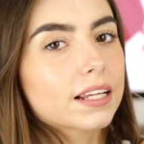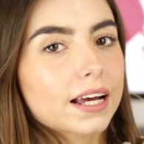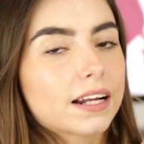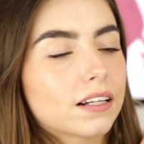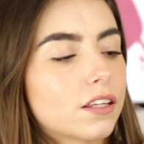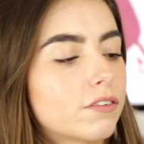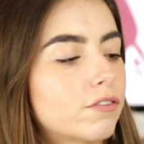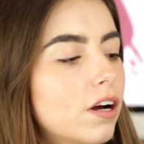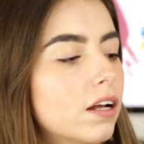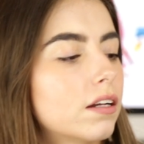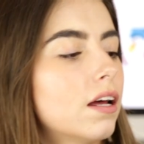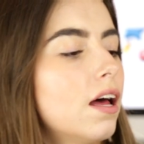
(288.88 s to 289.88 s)
the candle at the
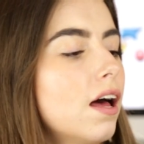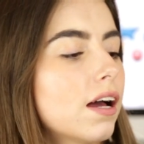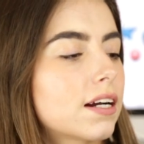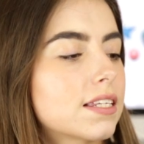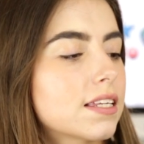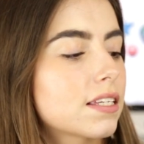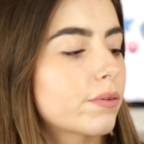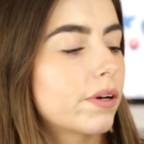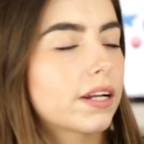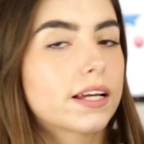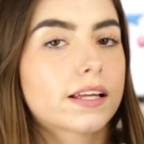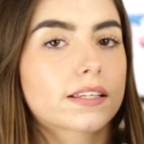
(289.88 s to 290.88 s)
front, because this
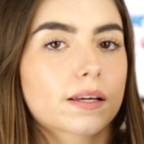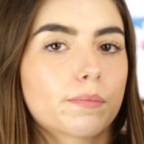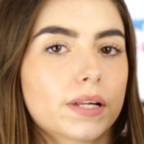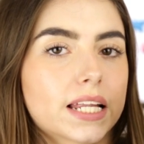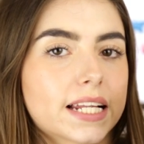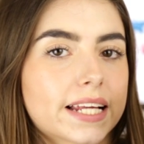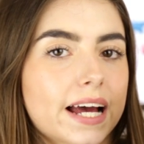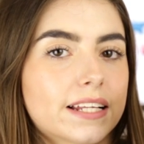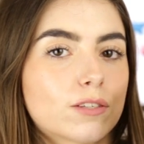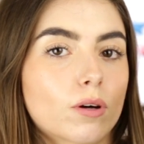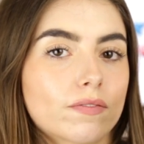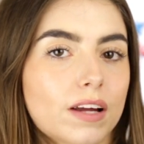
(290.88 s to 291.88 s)
one is completely
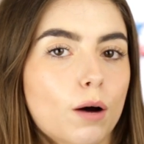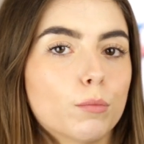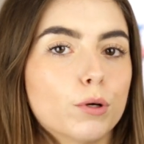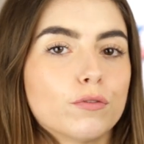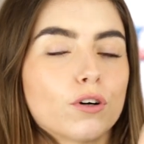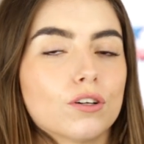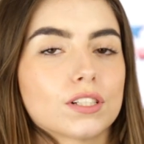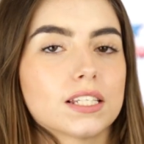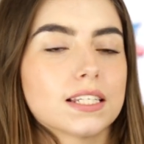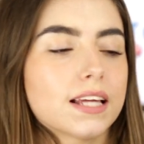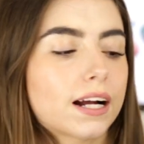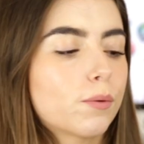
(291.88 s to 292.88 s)
dead, so I've now moved on to the
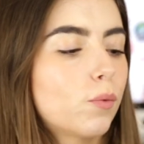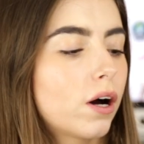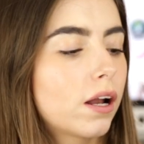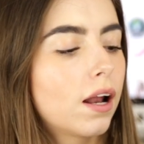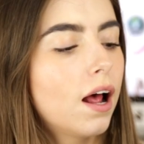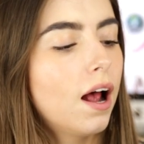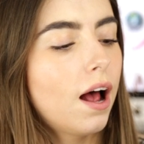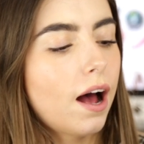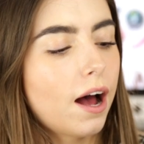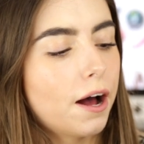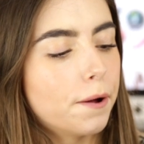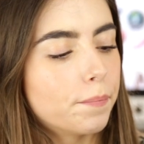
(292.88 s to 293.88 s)
second one.
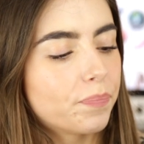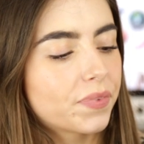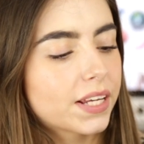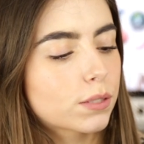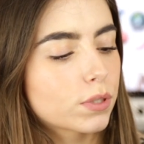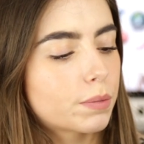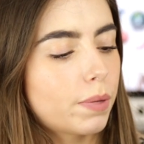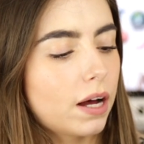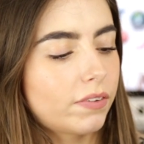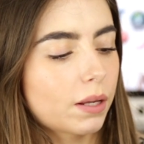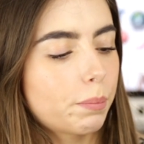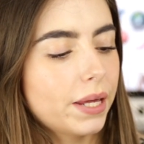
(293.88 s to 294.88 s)
Um, this one's
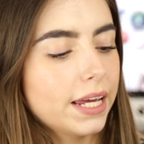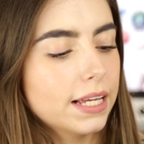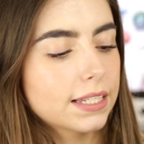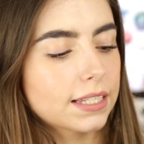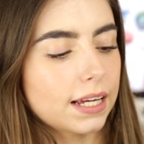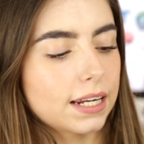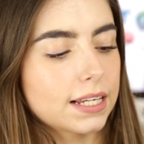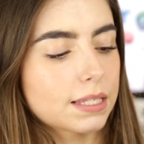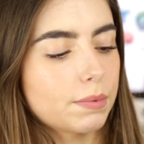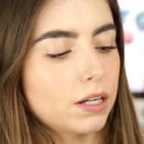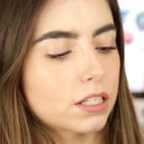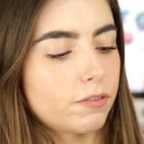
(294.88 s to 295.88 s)
Perfect Peace, and it
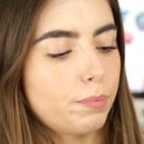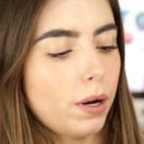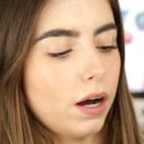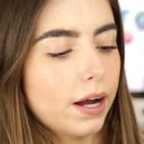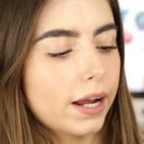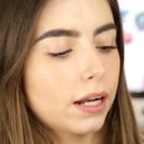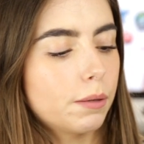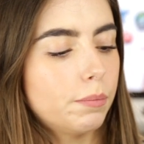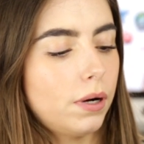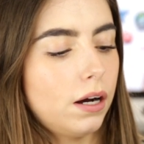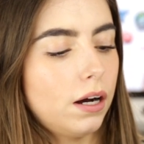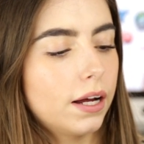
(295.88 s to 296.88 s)
smells of pine,
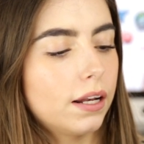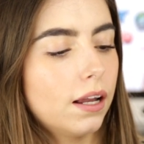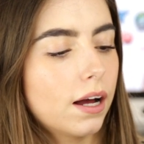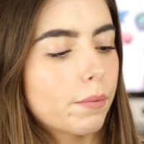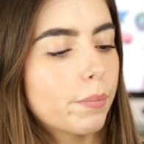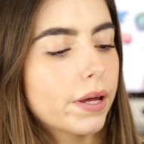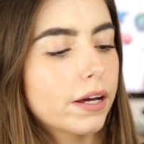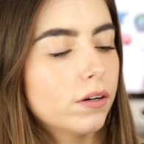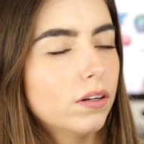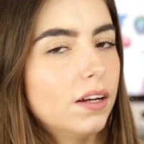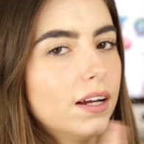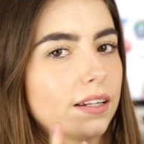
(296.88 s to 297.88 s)
myrrh, and lime
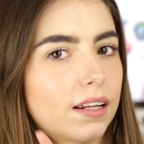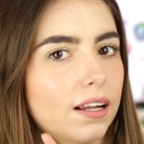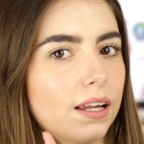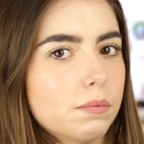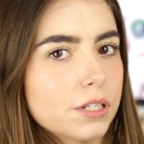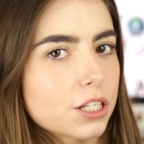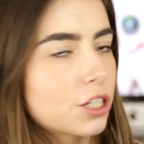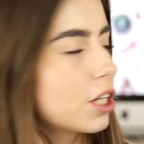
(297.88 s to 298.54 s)
peel. Now let me just